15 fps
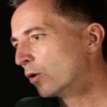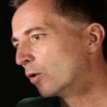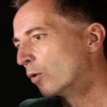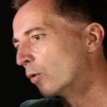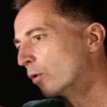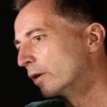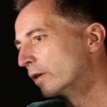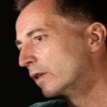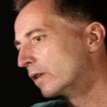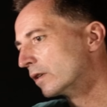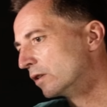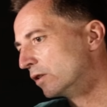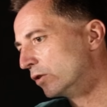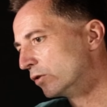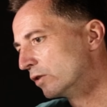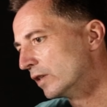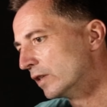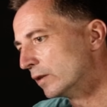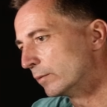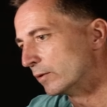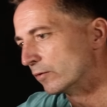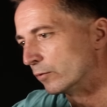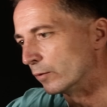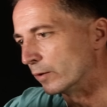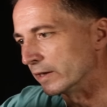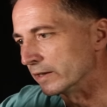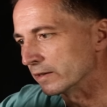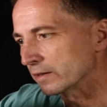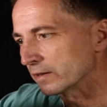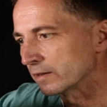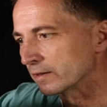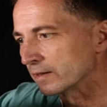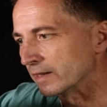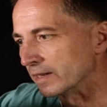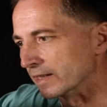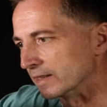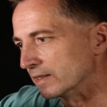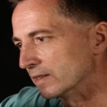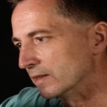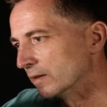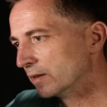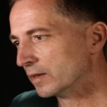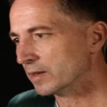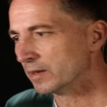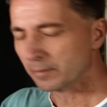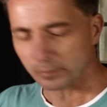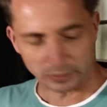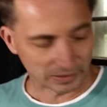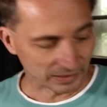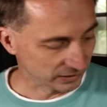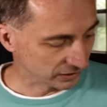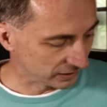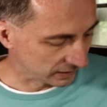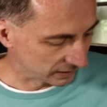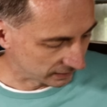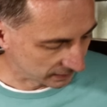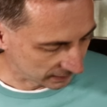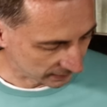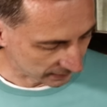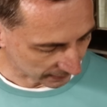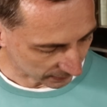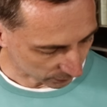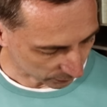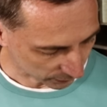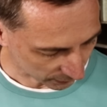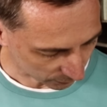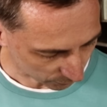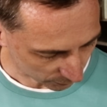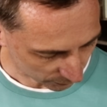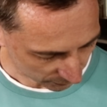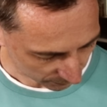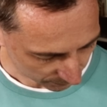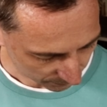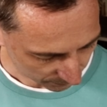or using a little bit of wire and placing it in the angle that I want.